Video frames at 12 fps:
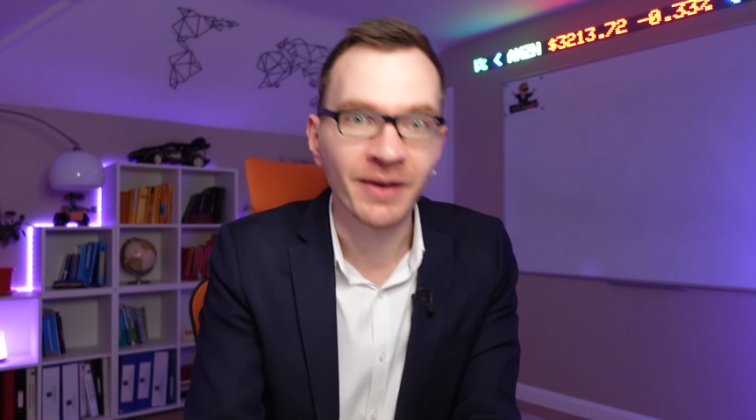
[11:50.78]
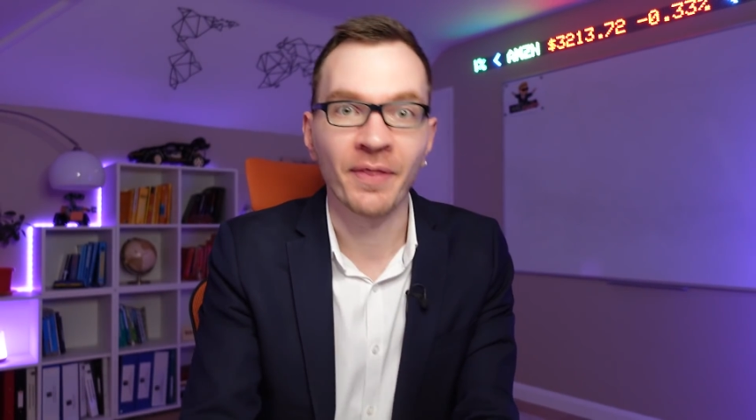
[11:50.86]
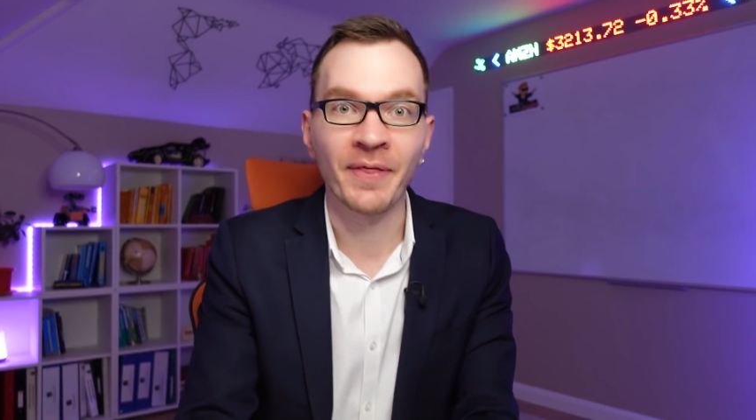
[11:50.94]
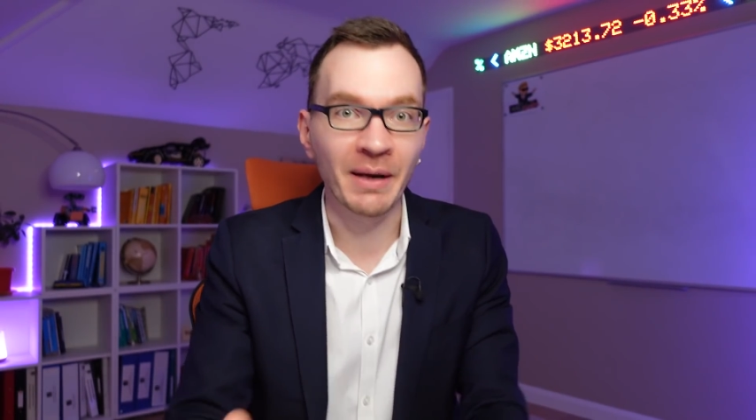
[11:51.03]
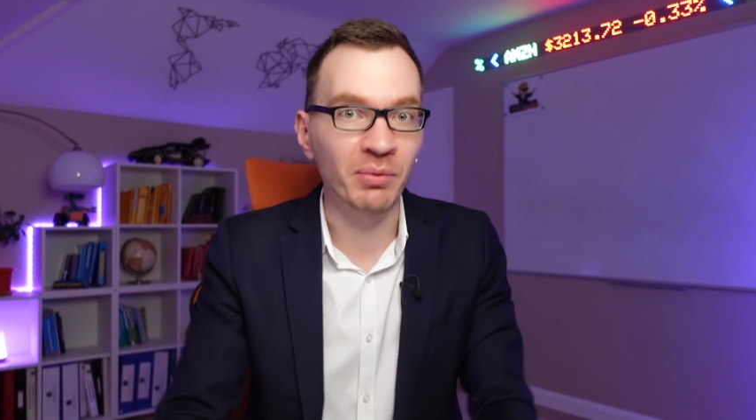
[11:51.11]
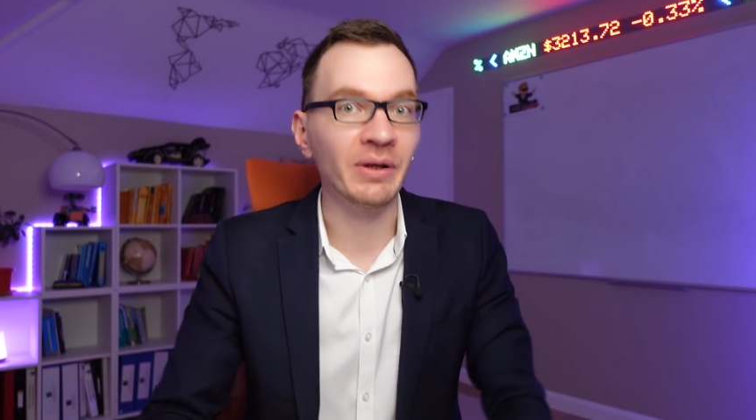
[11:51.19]

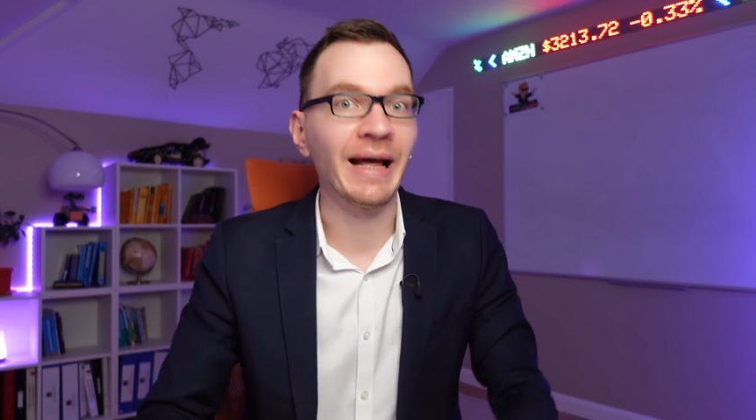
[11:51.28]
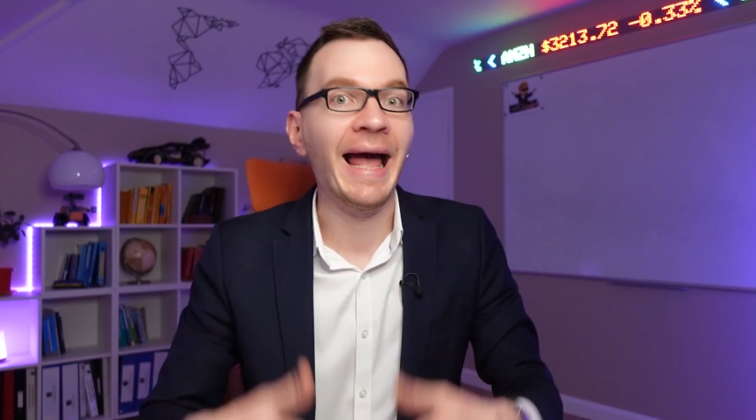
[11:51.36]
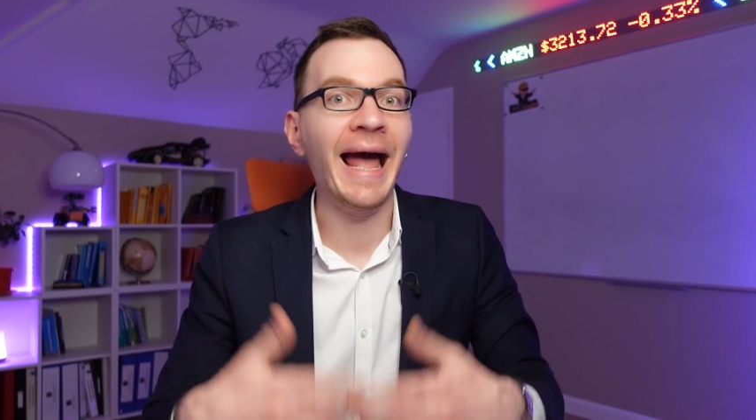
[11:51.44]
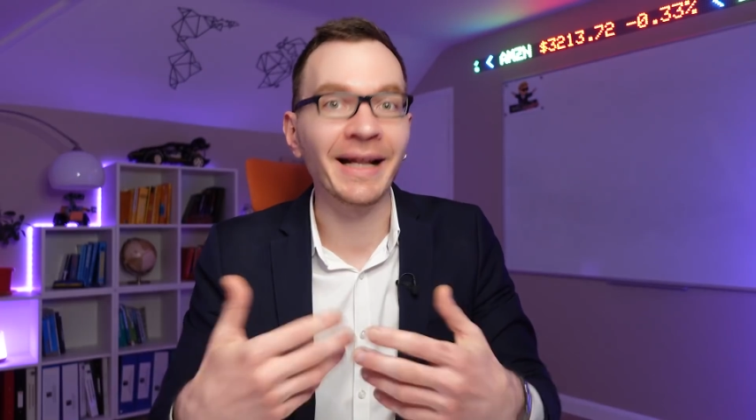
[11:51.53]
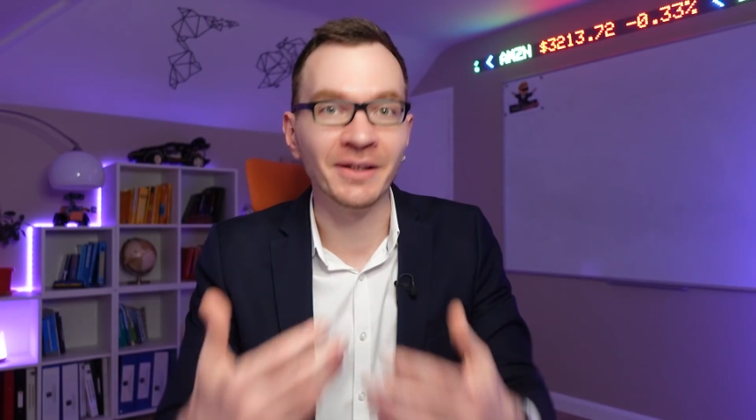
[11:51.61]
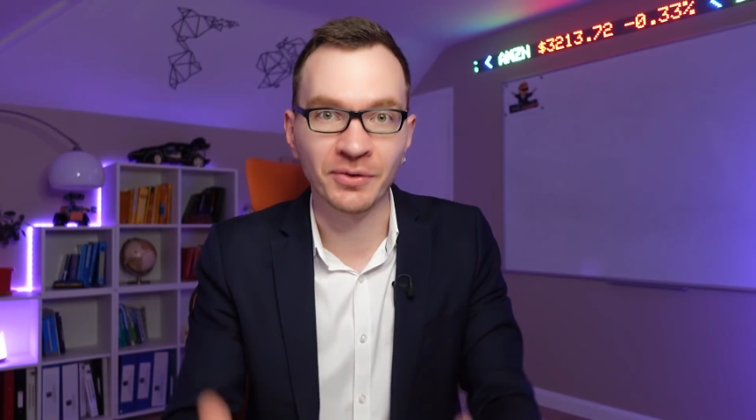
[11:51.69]
That will
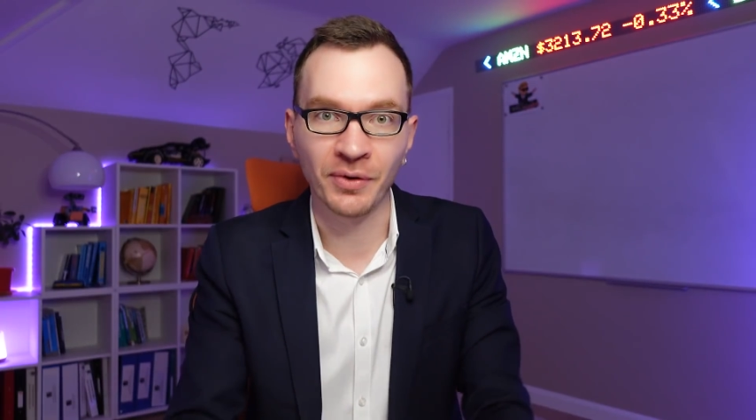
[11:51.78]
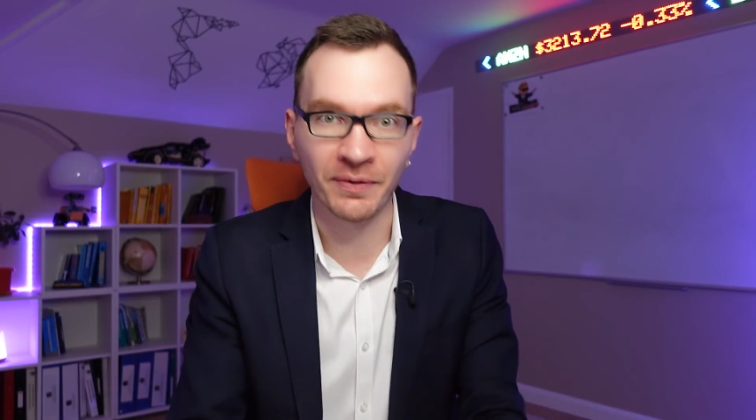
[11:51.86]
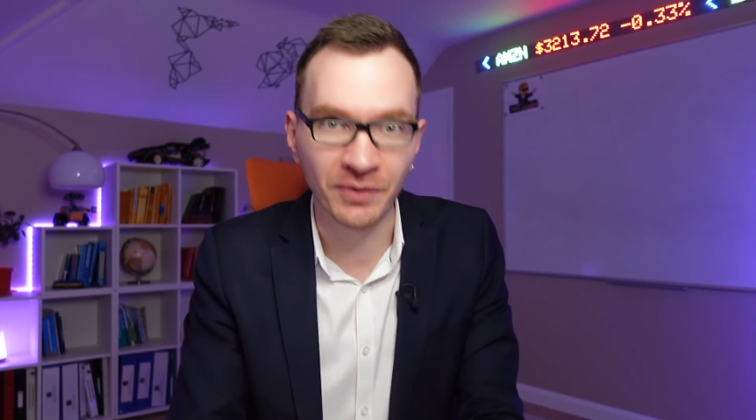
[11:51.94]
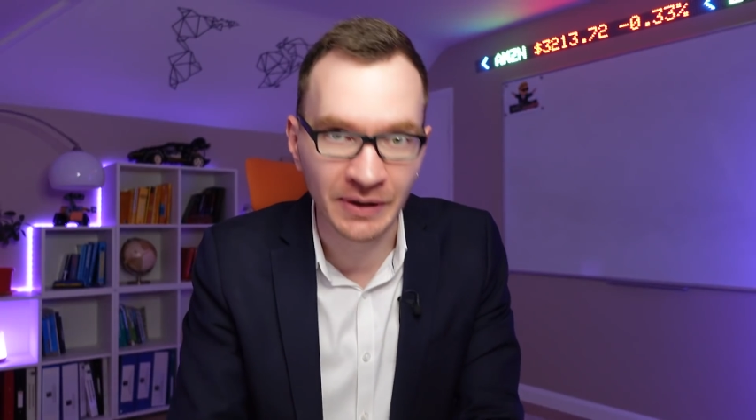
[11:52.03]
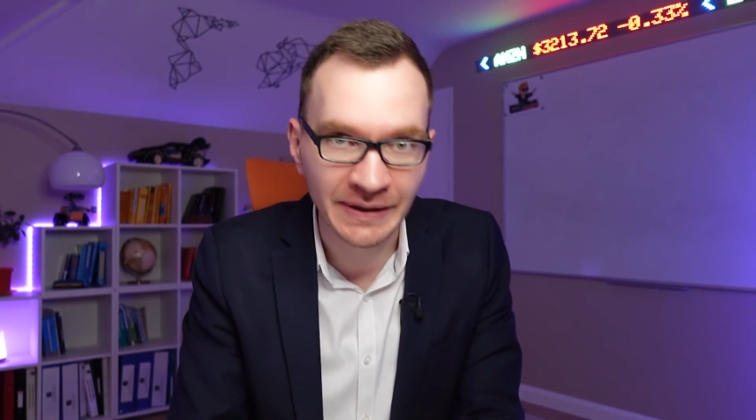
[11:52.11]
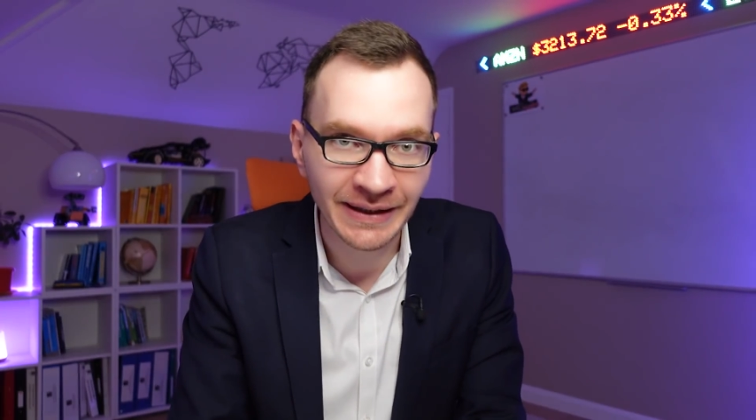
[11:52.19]
add to the
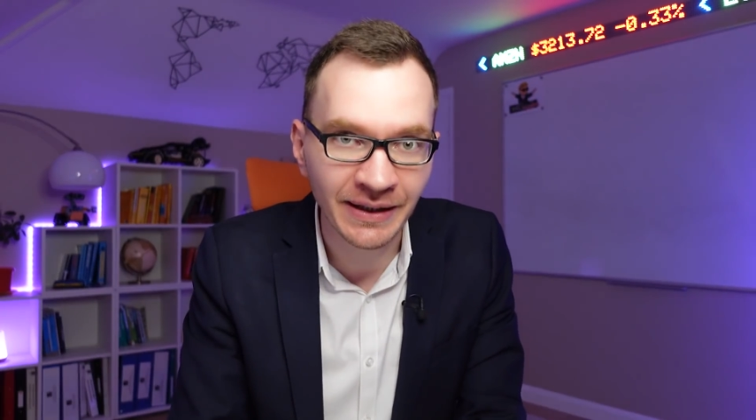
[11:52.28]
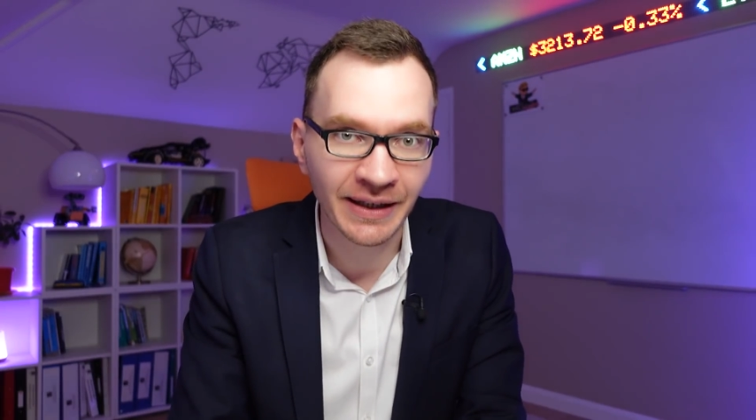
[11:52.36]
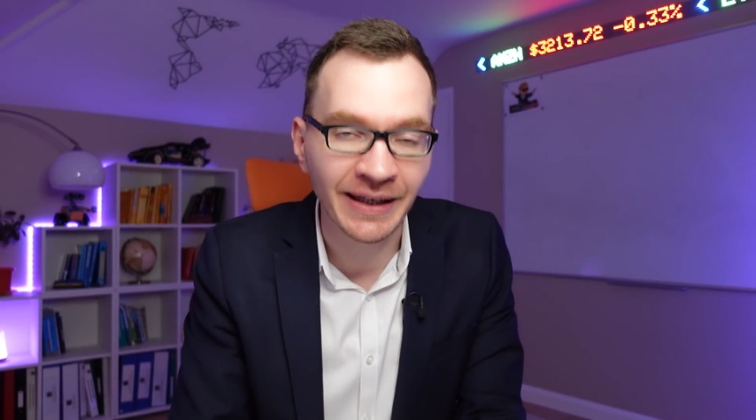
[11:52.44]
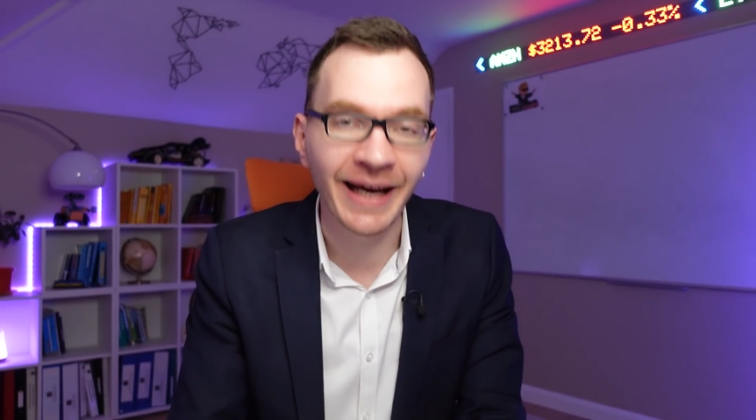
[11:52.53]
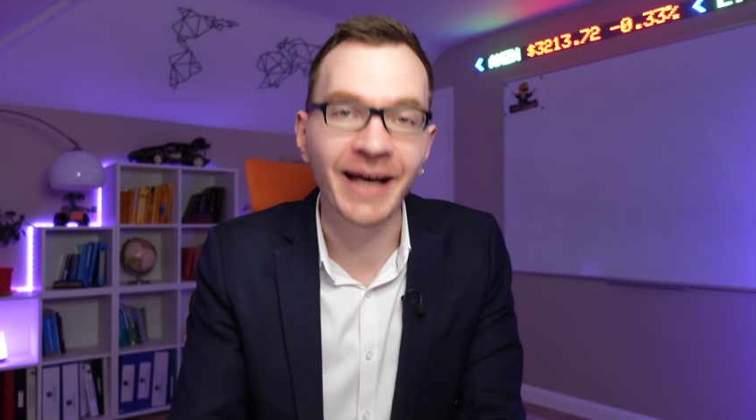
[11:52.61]
volatility